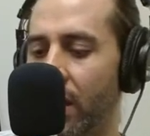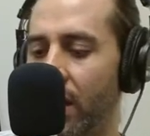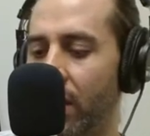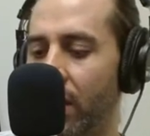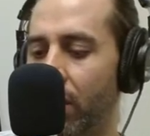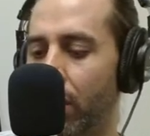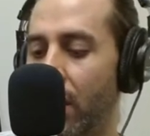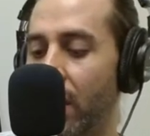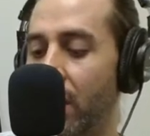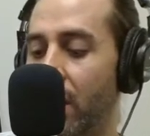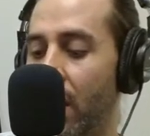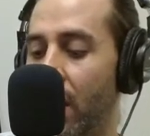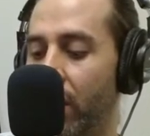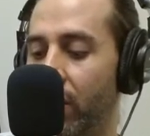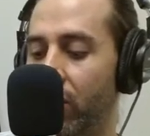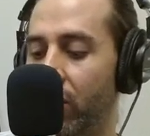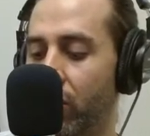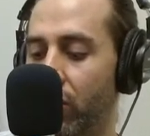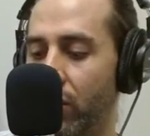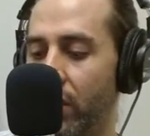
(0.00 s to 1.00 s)
right down
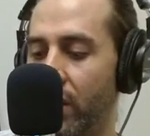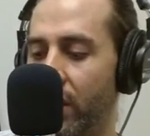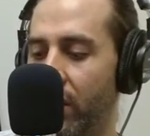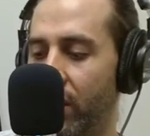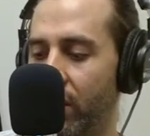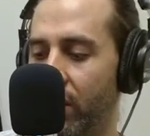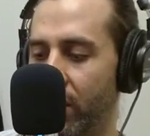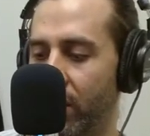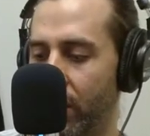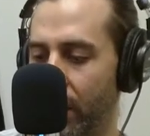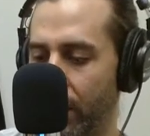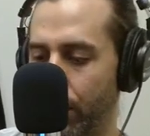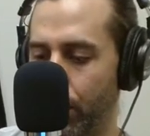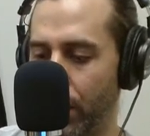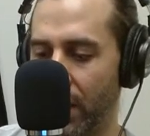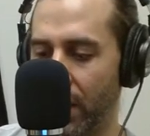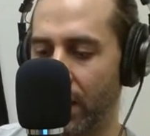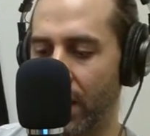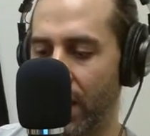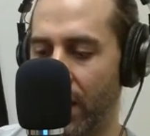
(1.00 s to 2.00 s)
the street in this like
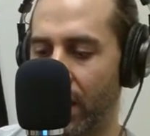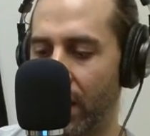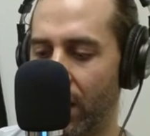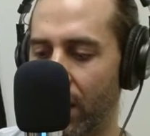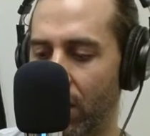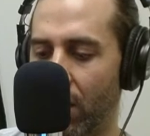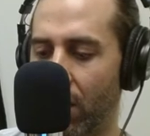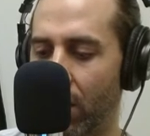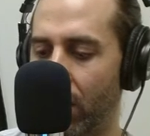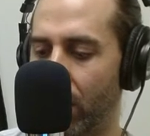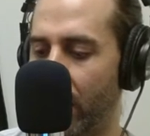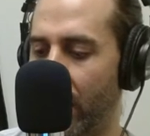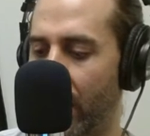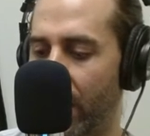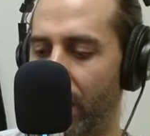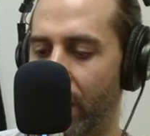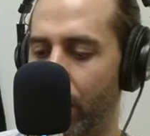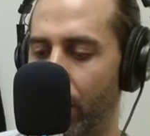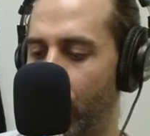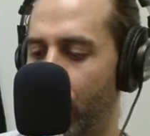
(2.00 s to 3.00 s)
big kind of like art
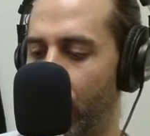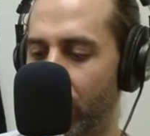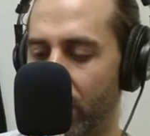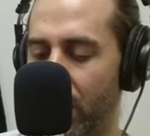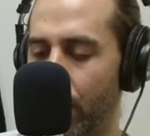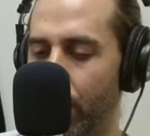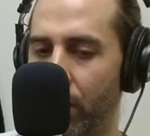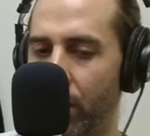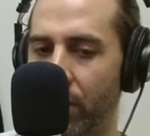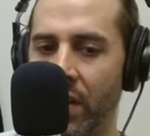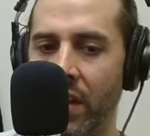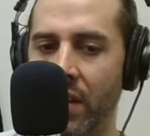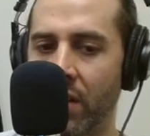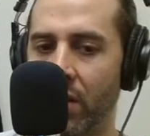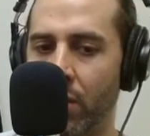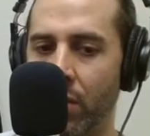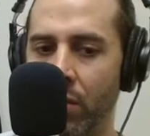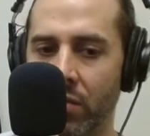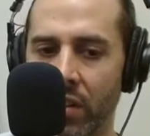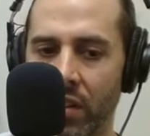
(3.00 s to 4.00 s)
area where there's a couple
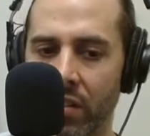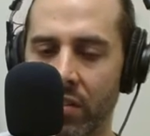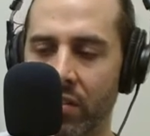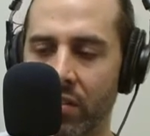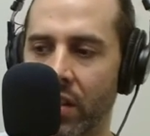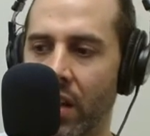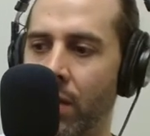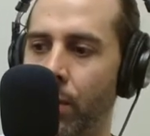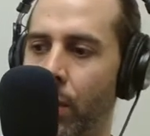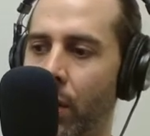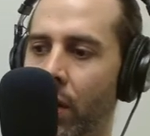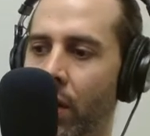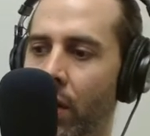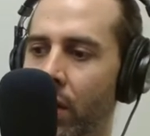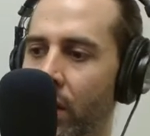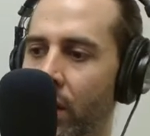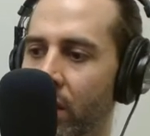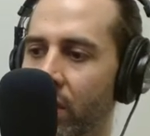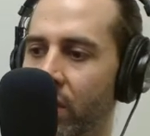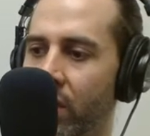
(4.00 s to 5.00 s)
venues like a skate
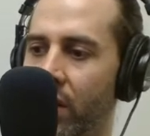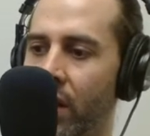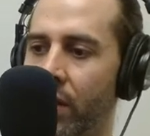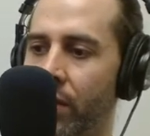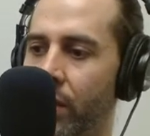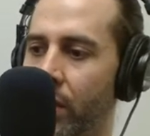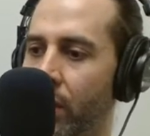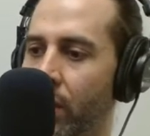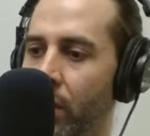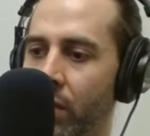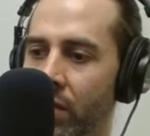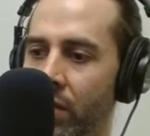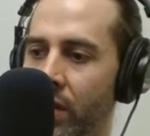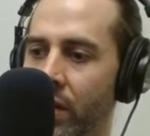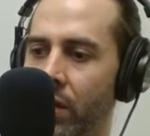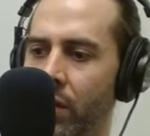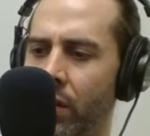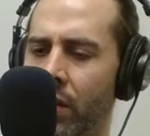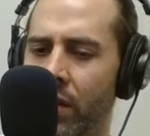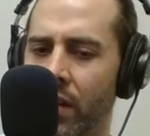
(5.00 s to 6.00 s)
park and stuff, and there was a
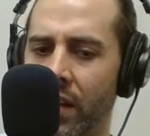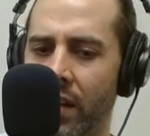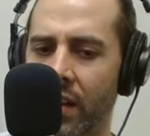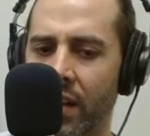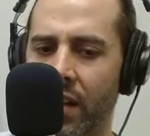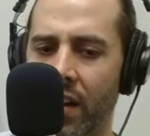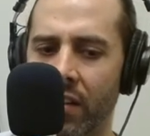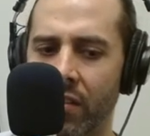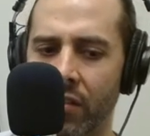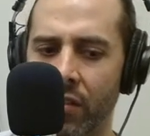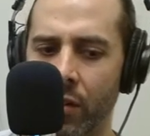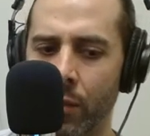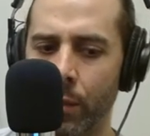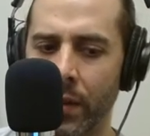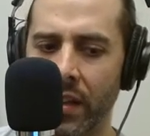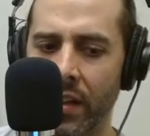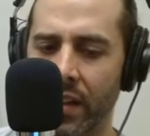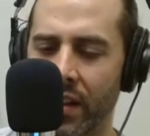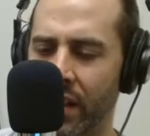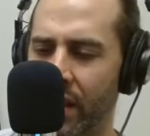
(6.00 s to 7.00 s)
venue called like
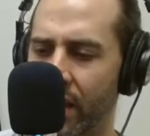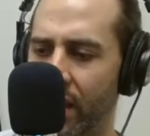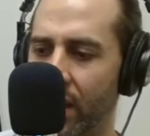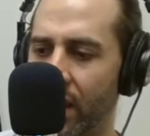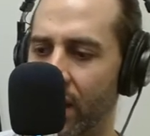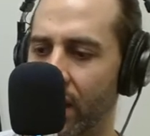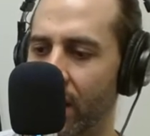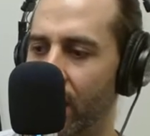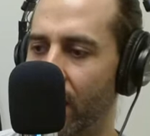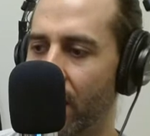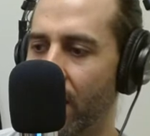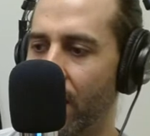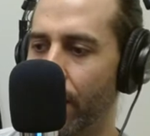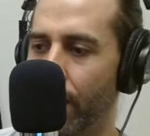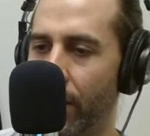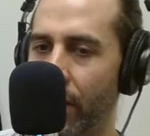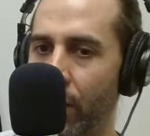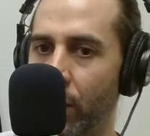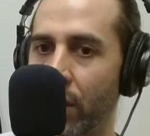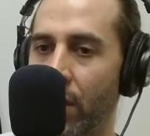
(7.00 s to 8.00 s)
Cassiopeia I think
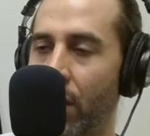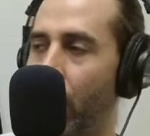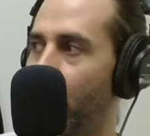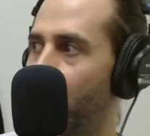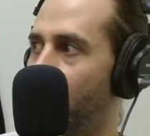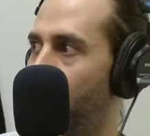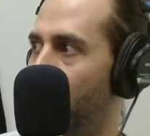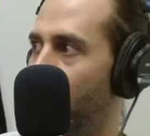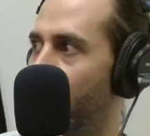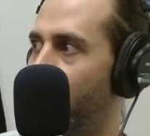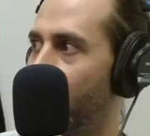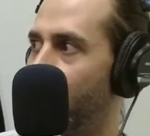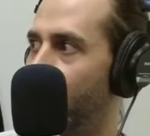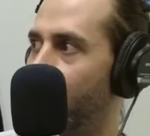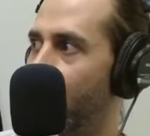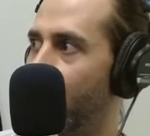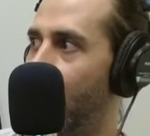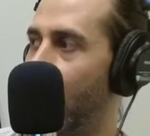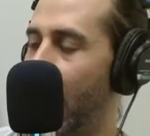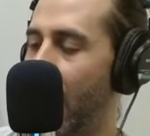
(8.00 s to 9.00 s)
that we'd always play
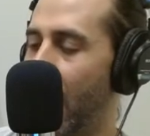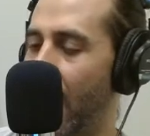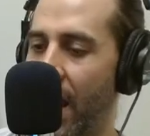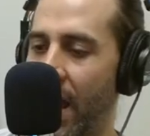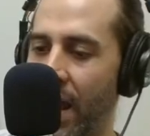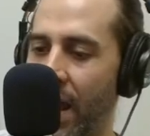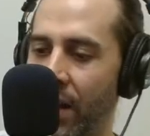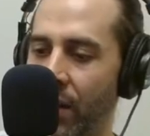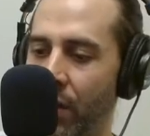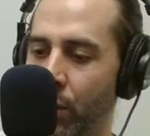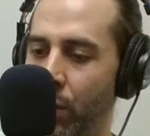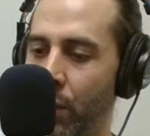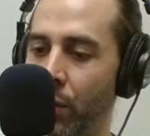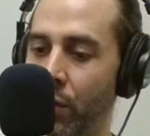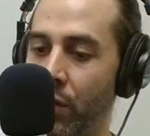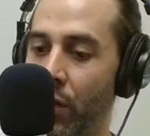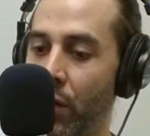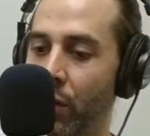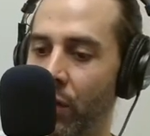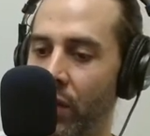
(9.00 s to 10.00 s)
and we
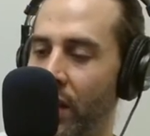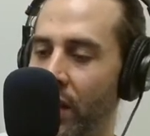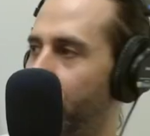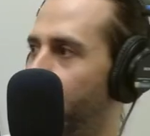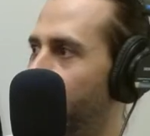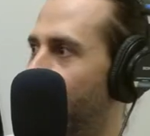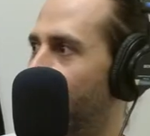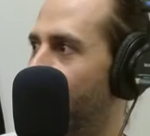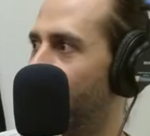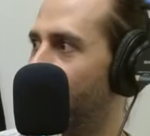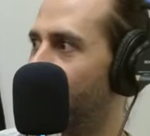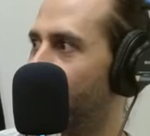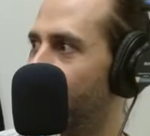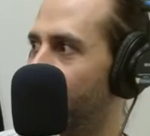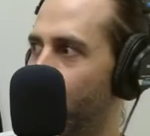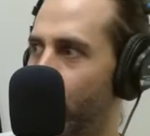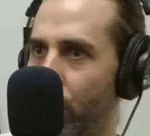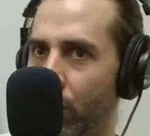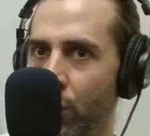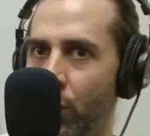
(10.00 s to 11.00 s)
would go lift there because
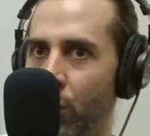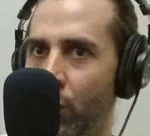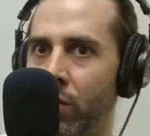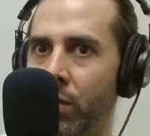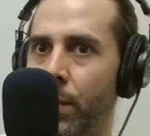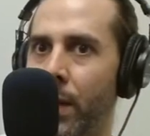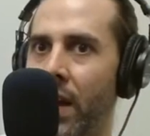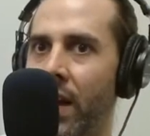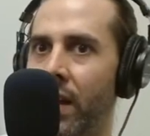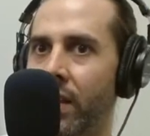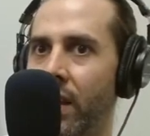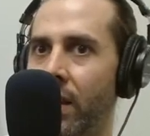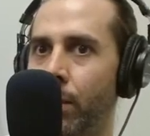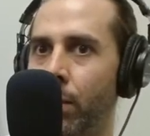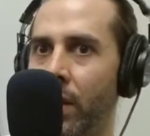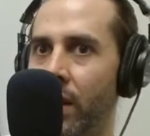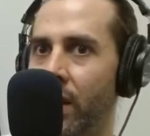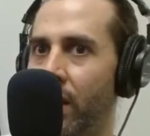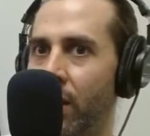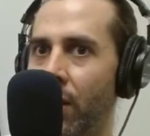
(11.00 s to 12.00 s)
it was a cool spot. They'd
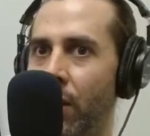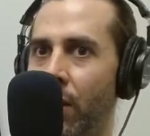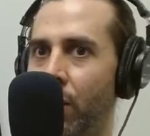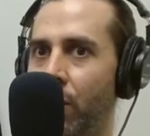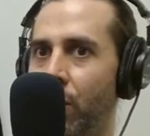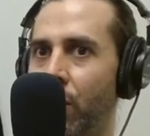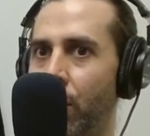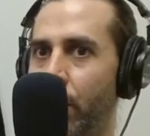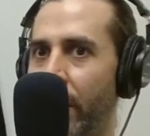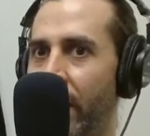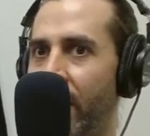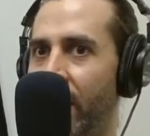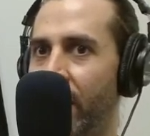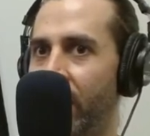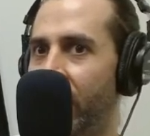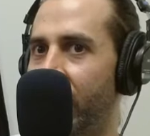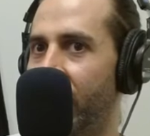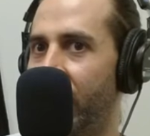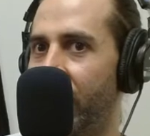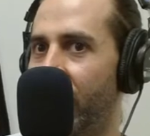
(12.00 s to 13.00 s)
play like hardcore
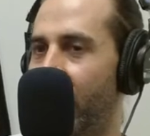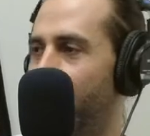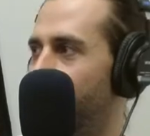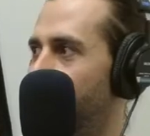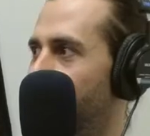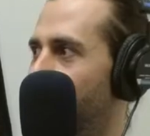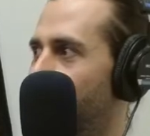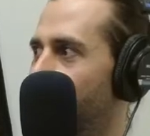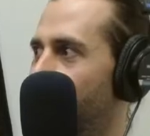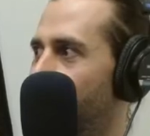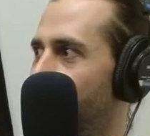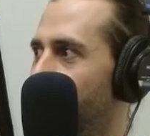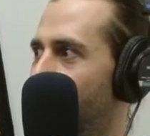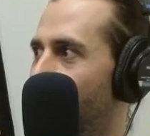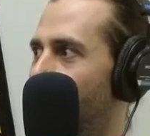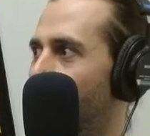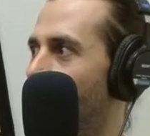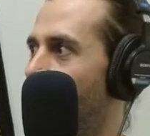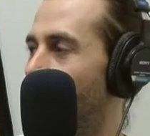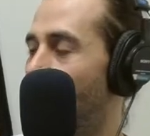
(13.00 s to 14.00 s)
bands and stuff Whoa. there.
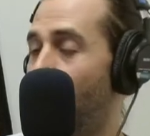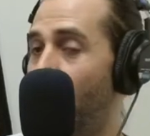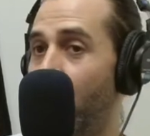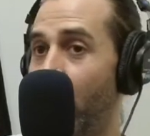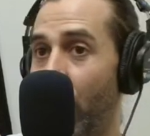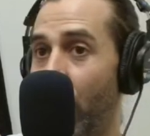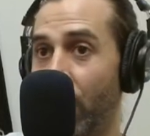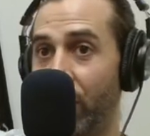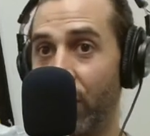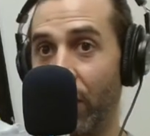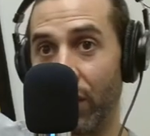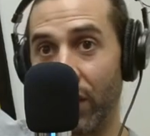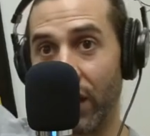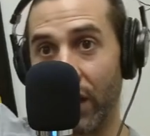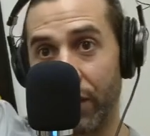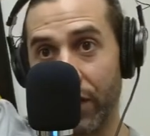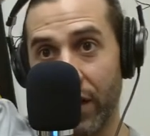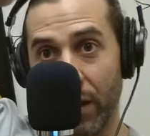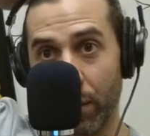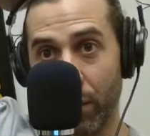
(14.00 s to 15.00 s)
So we'd always go
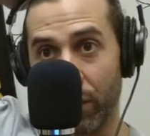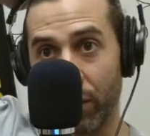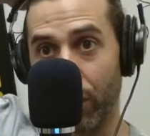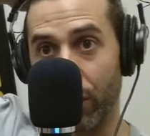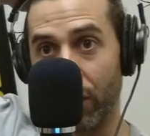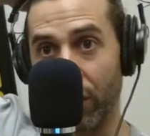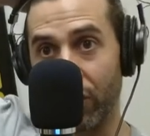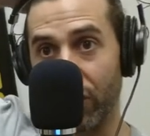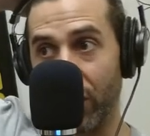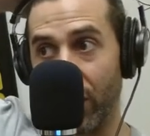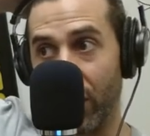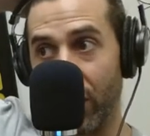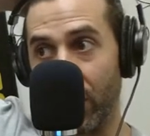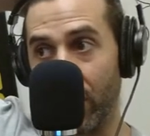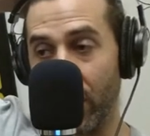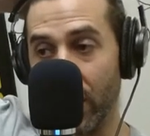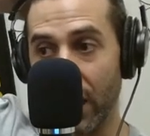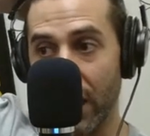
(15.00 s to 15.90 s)
lift there before a show.